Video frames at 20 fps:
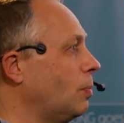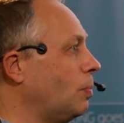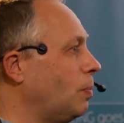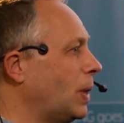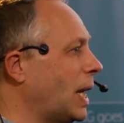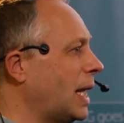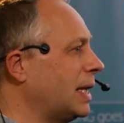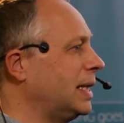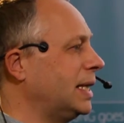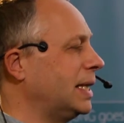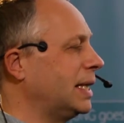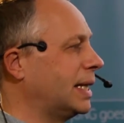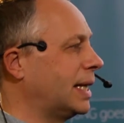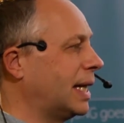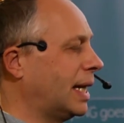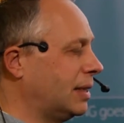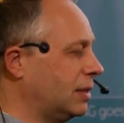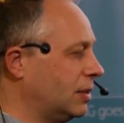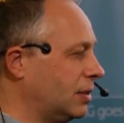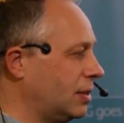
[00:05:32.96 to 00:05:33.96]
planning
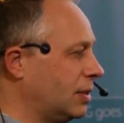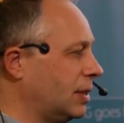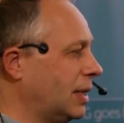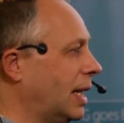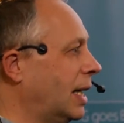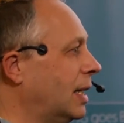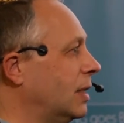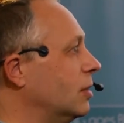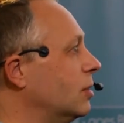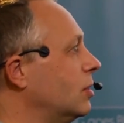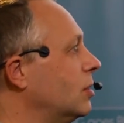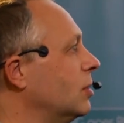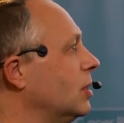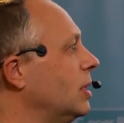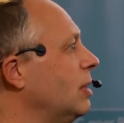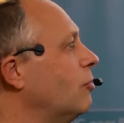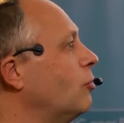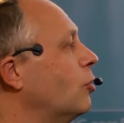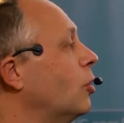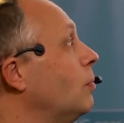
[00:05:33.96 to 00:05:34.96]
and
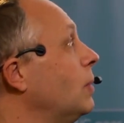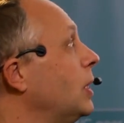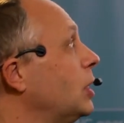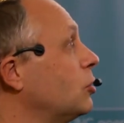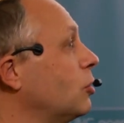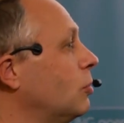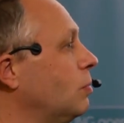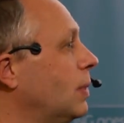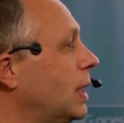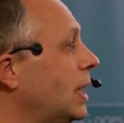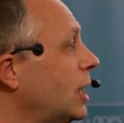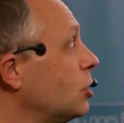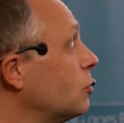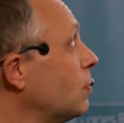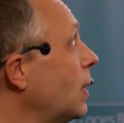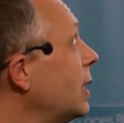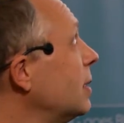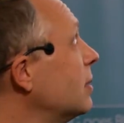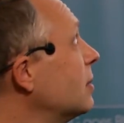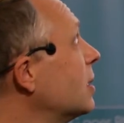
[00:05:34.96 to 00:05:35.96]
information
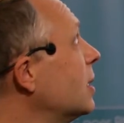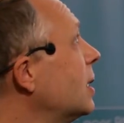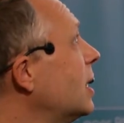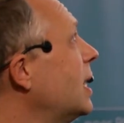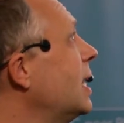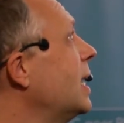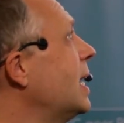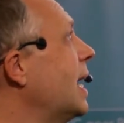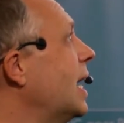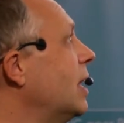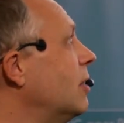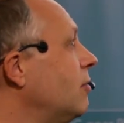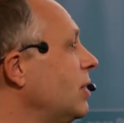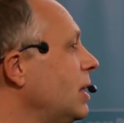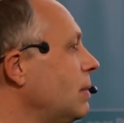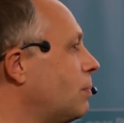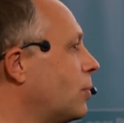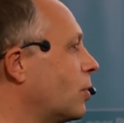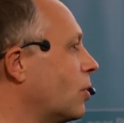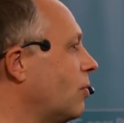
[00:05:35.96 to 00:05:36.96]
management. And
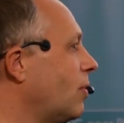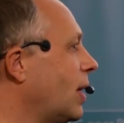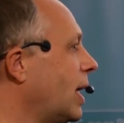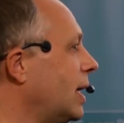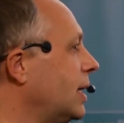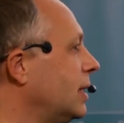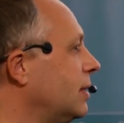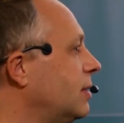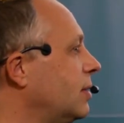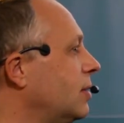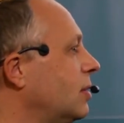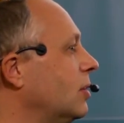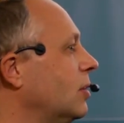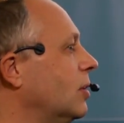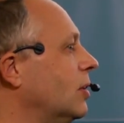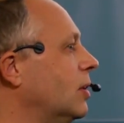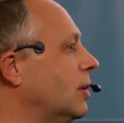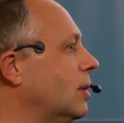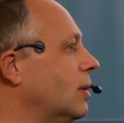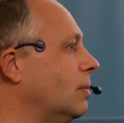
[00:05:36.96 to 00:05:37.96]
we provide
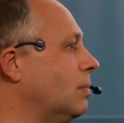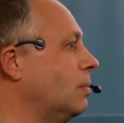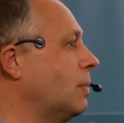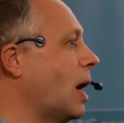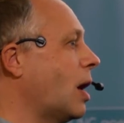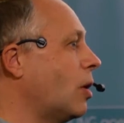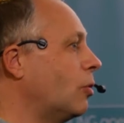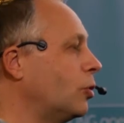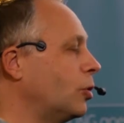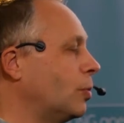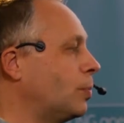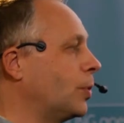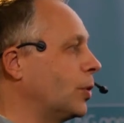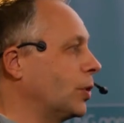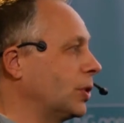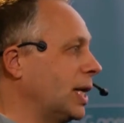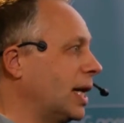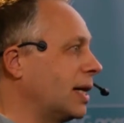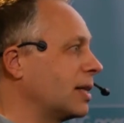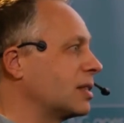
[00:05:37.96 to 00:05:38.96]
our
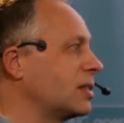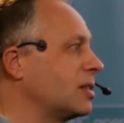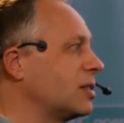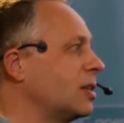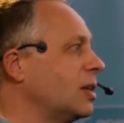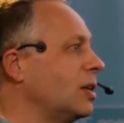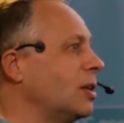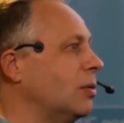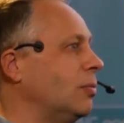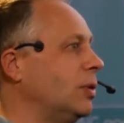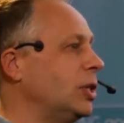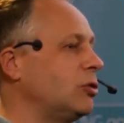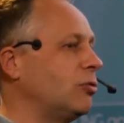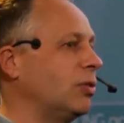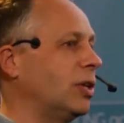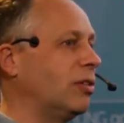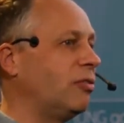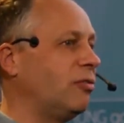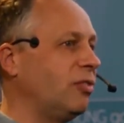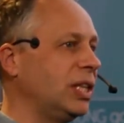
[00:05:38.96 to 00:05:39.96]
products which
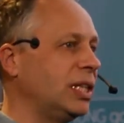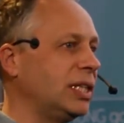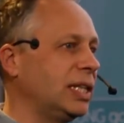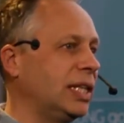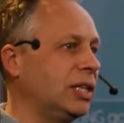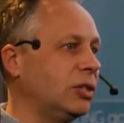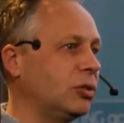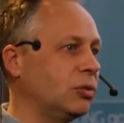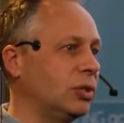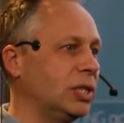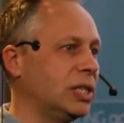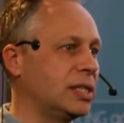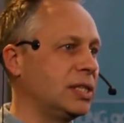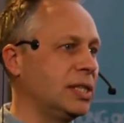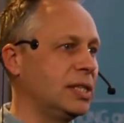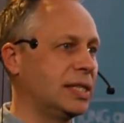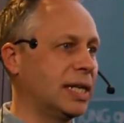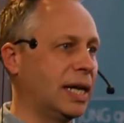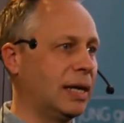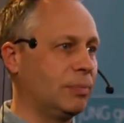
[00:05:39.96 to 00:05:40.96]
will fit into this
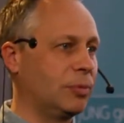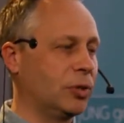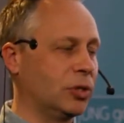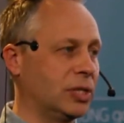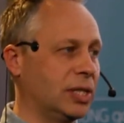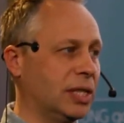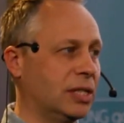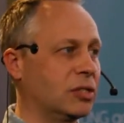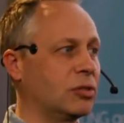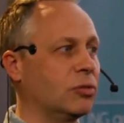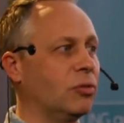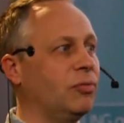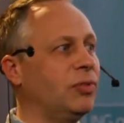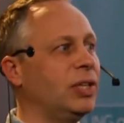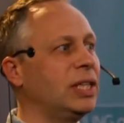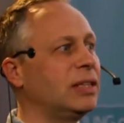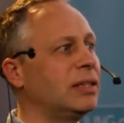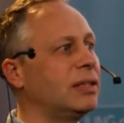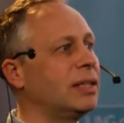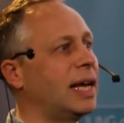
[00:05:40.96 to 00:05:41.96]
design process. So
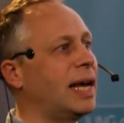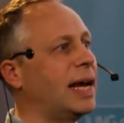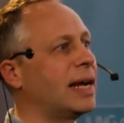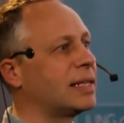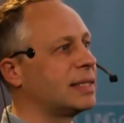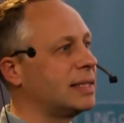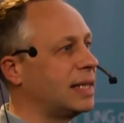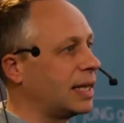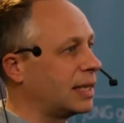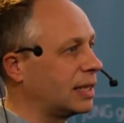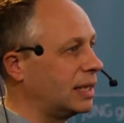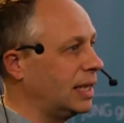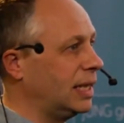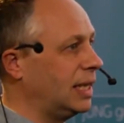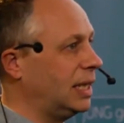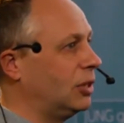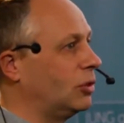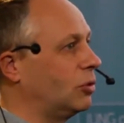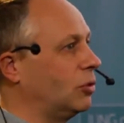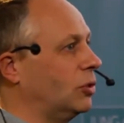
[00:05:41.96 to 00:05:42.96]
fit
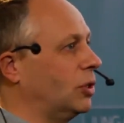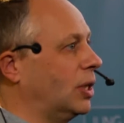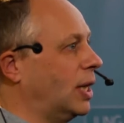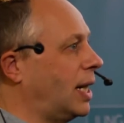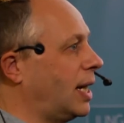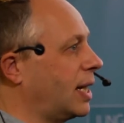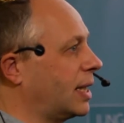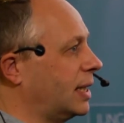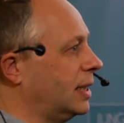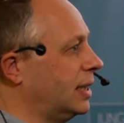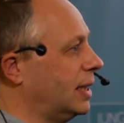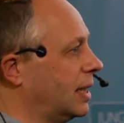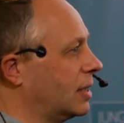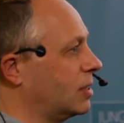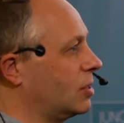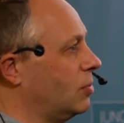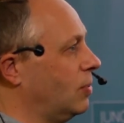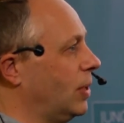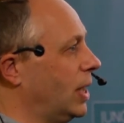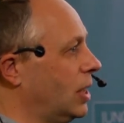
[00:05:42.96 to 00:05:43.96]
exactly into the
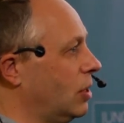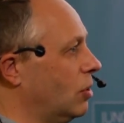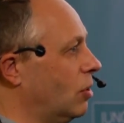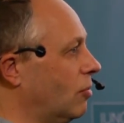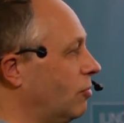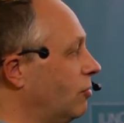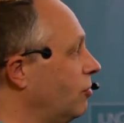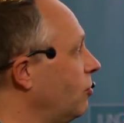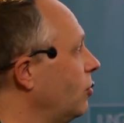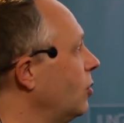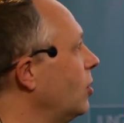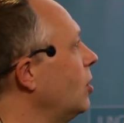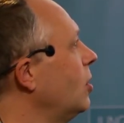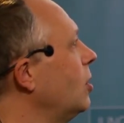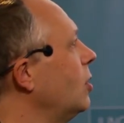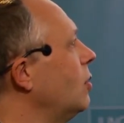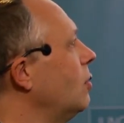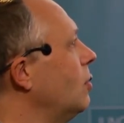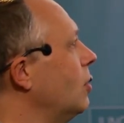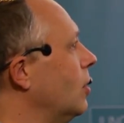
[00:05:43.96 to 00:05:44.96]
architect's way of
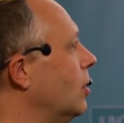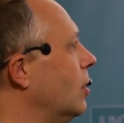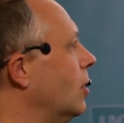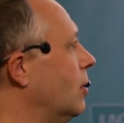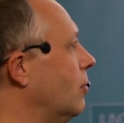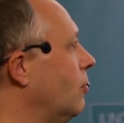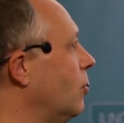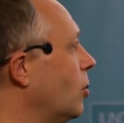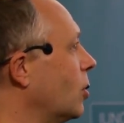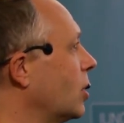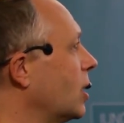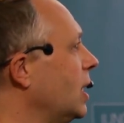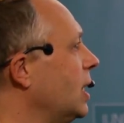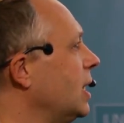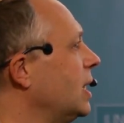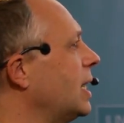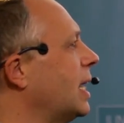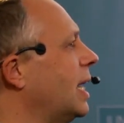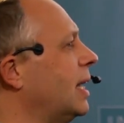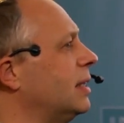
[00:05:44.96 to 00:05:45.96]

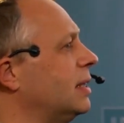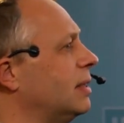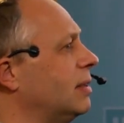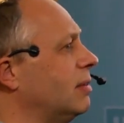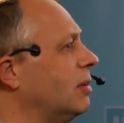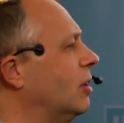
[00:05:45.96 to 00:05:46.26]
working and